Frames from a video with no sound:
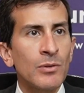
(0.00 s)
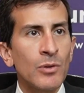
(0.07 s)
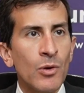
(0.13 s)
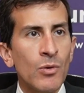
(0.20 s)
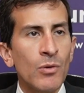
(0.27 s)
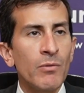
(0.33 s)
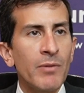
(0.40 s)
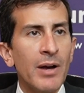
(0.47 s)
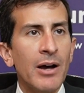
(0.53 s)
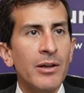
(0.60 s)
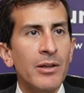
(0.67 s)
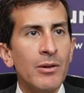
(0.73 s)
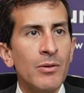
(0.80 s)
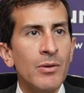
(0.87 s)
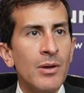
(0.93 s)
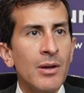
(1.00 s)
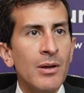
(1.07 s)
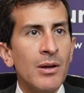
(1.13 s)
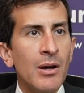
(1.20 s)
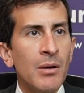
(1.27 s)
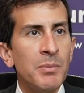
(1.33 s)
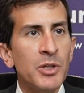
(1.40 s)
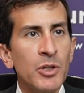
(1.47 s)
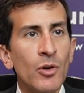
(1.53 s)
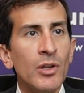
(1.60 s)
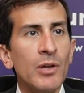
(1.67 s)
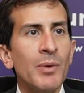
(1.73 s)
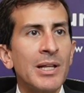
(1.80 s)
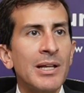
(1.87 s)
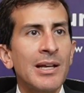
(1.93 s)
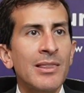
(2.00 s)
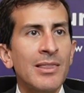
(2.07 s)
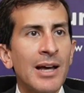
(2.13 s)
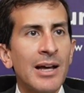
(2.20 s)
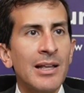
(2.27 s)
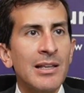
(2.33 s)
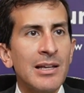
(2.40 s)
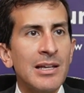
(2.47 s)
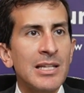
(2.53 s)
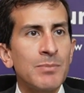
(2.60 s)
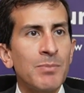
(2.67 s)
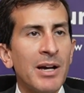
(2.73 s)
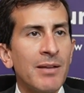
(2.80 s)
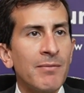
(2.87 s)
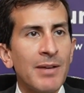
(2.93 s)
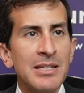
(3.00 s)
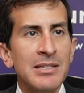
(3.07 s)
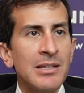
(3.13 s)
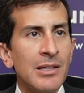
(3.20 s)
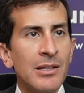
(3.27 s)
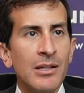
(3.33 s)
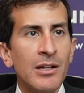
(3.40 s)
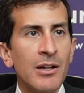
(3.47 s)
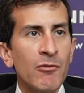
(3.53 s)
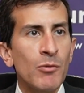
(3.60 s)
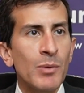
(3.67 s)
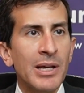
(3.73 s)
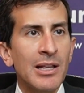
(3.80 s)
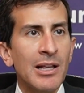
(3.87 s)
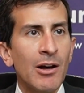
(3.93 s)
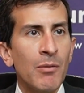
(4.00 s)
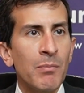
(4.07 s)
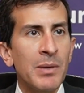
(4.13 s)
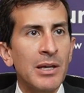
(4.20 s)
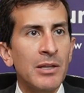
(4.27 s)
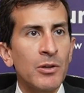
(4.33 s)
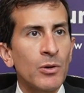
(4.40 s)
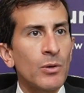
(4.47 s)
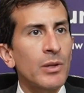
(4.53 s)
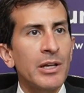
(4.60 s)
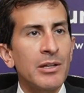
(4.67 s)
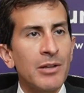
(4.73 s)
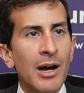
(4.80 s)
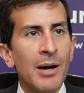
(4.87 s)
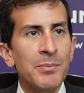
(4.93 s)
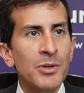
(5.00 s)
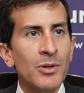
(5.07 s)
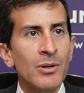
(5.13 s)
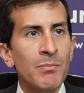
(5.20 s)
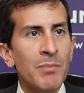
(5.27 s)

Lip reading: local value. But the only way to get that is by investing in it. And government can help be an early adopter,